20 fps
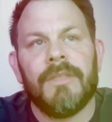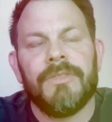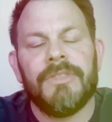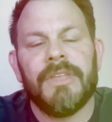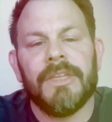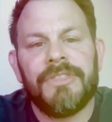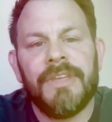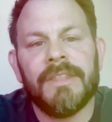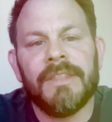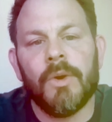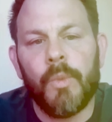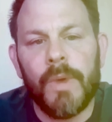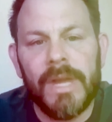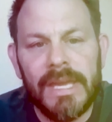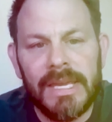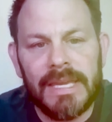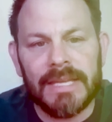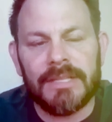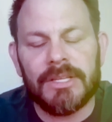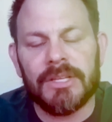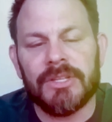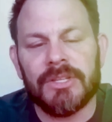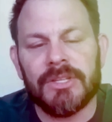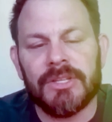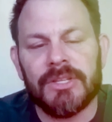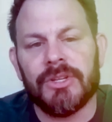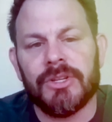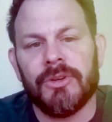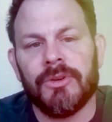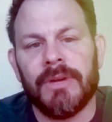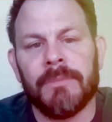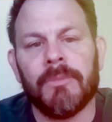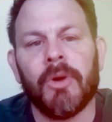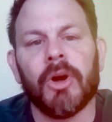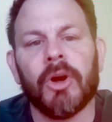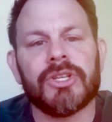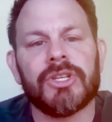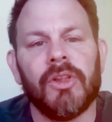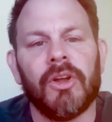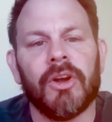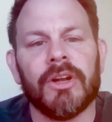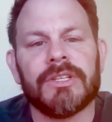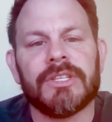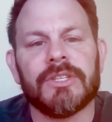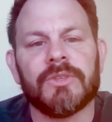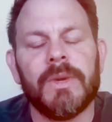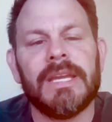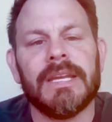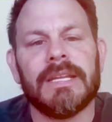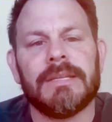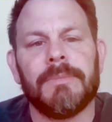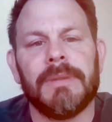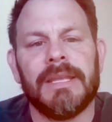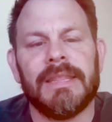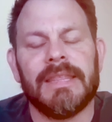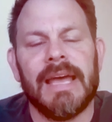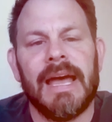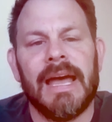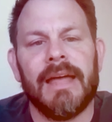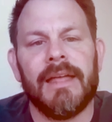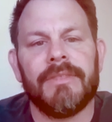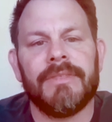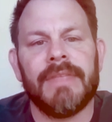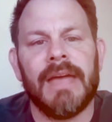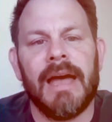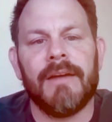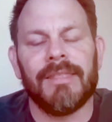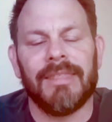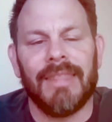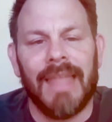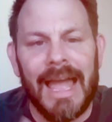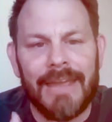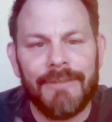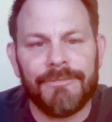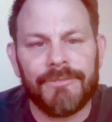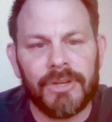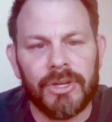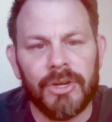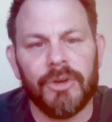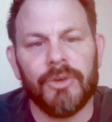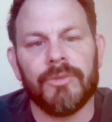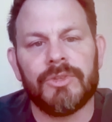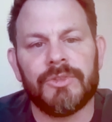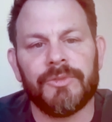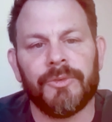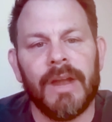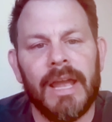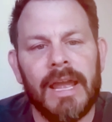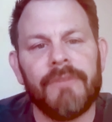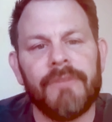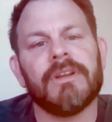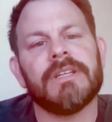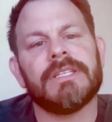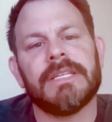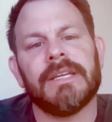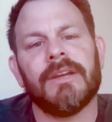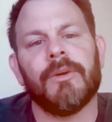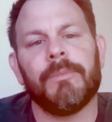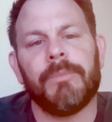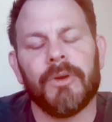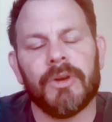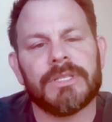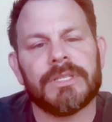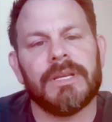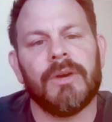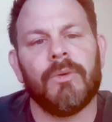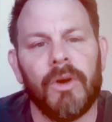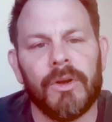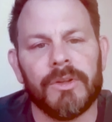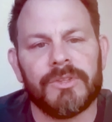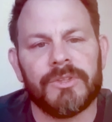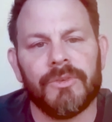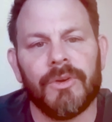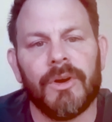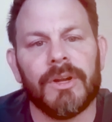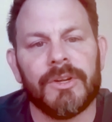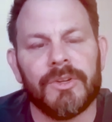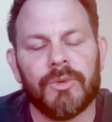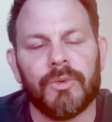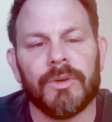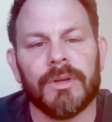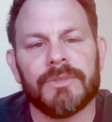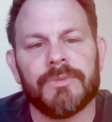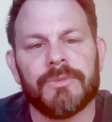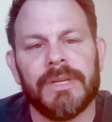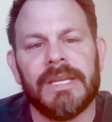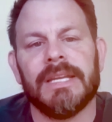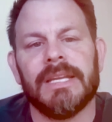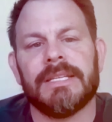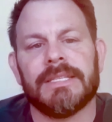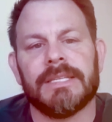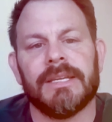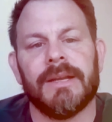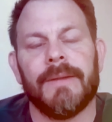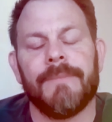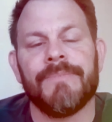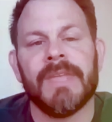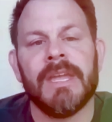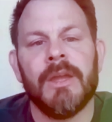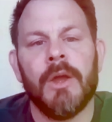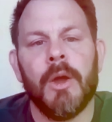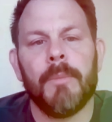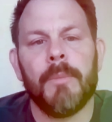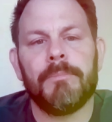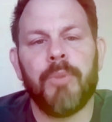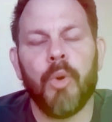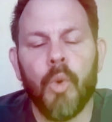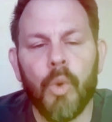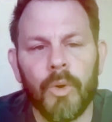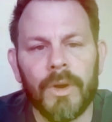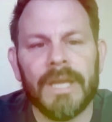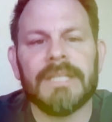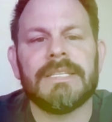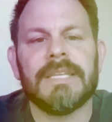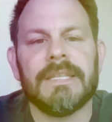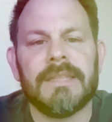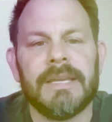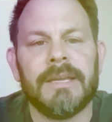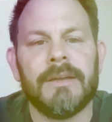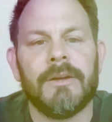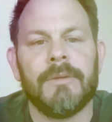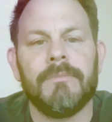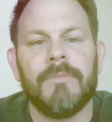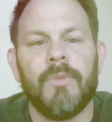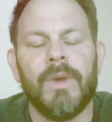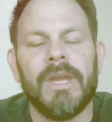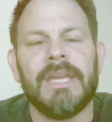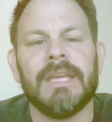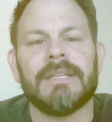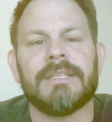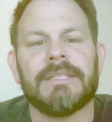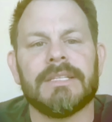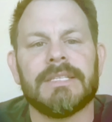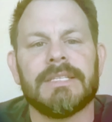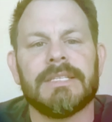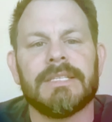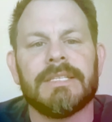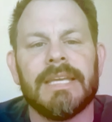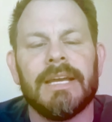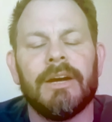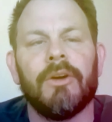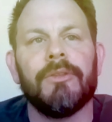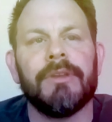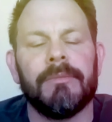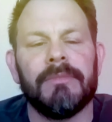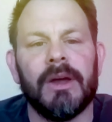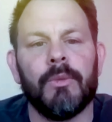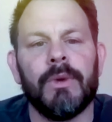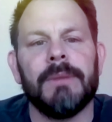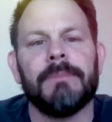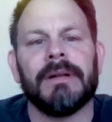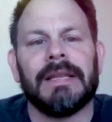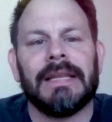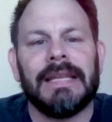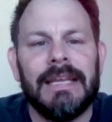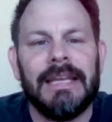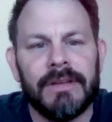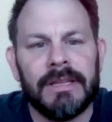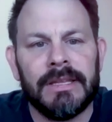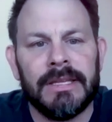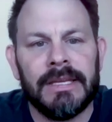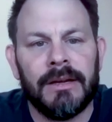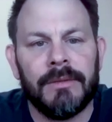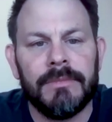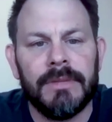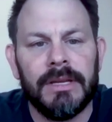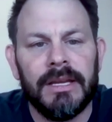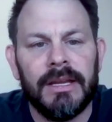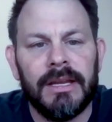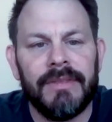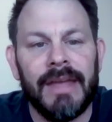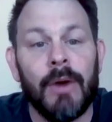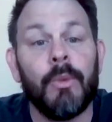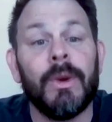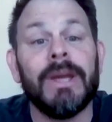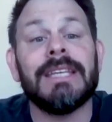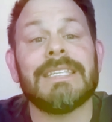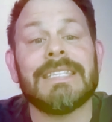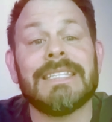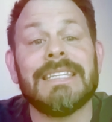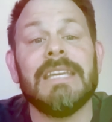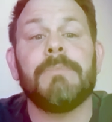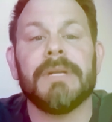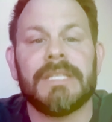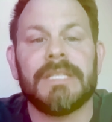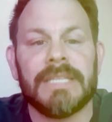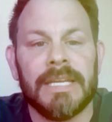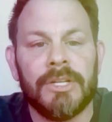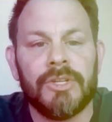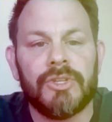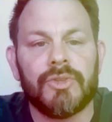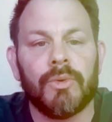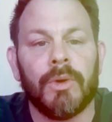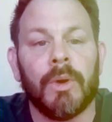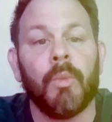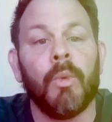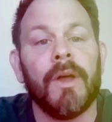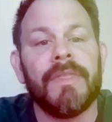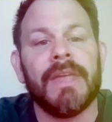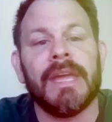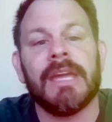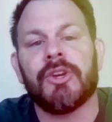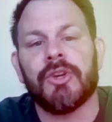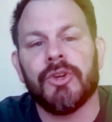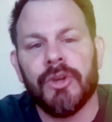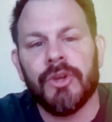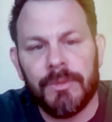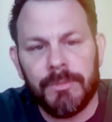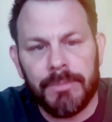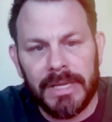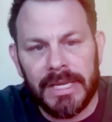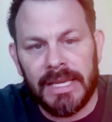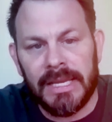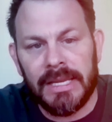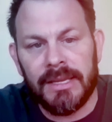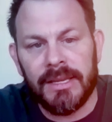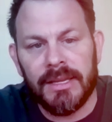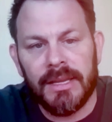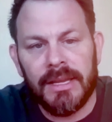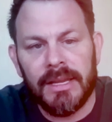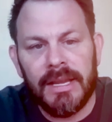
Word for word: the thing that we get to do in martial arts is we get to be that life coach for every single person that walks through our doors. We get to pour into them. We get to tell them that we believe in them, that we see potential in what they could be.